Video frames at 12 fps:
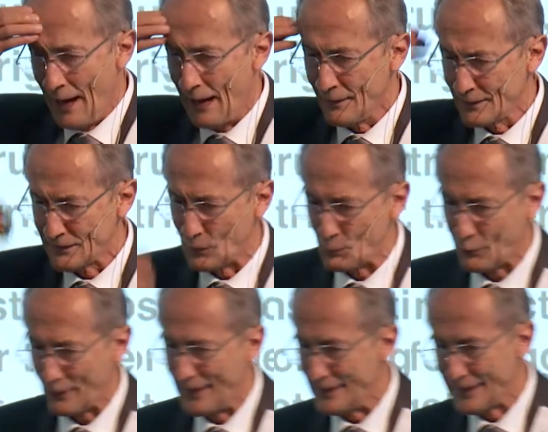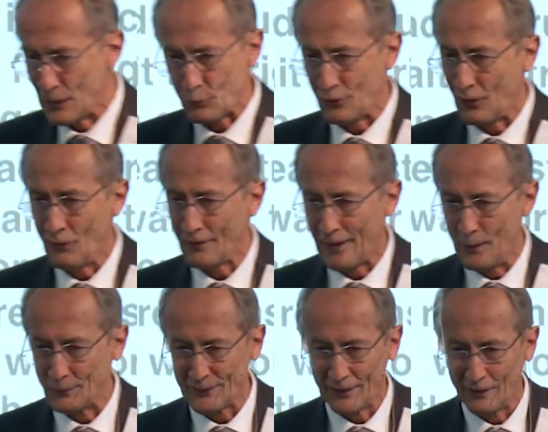does the brain get
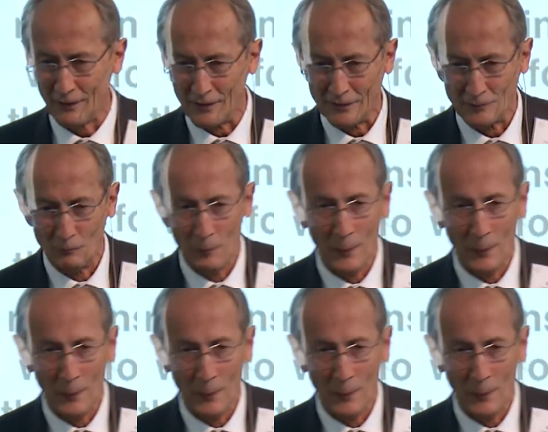programs at all?